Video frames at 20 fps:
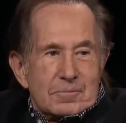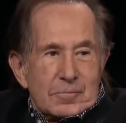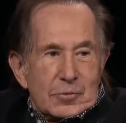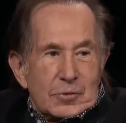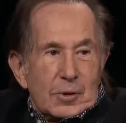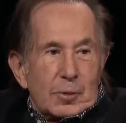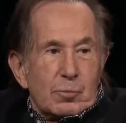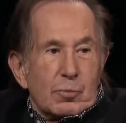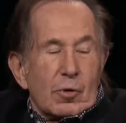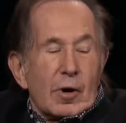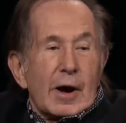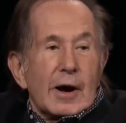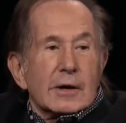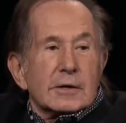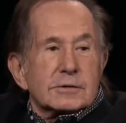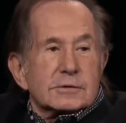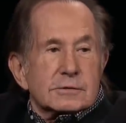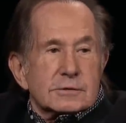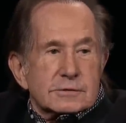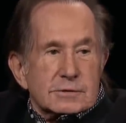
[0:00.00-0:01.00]
the
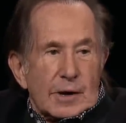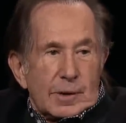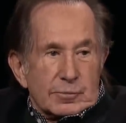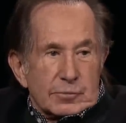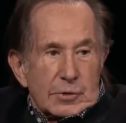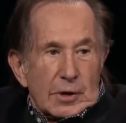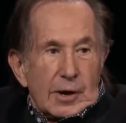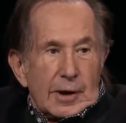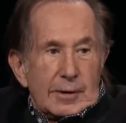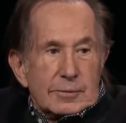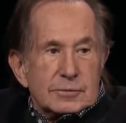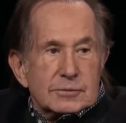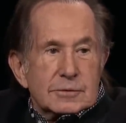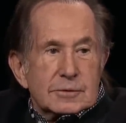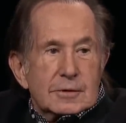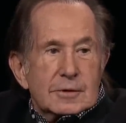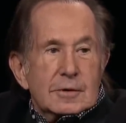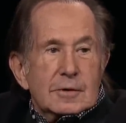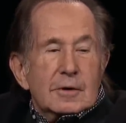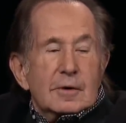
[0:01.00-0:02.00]
Bronx sometimes.
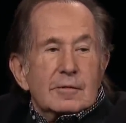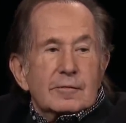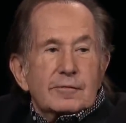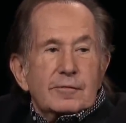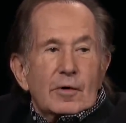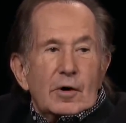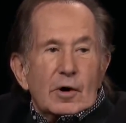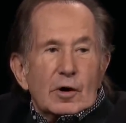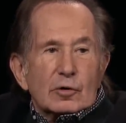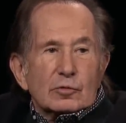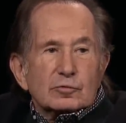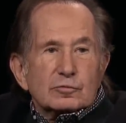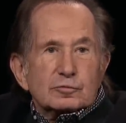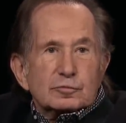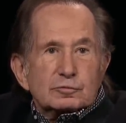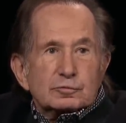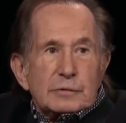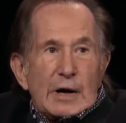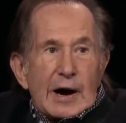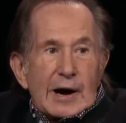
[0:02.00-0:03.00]
Far
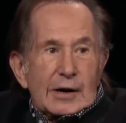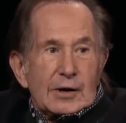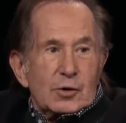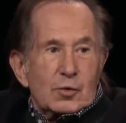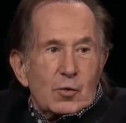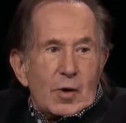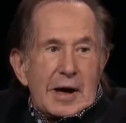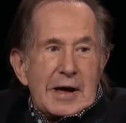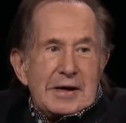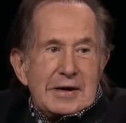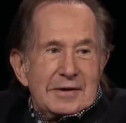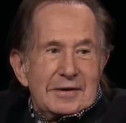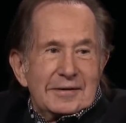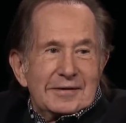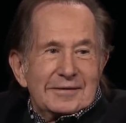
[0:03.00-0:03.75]
Rockaway,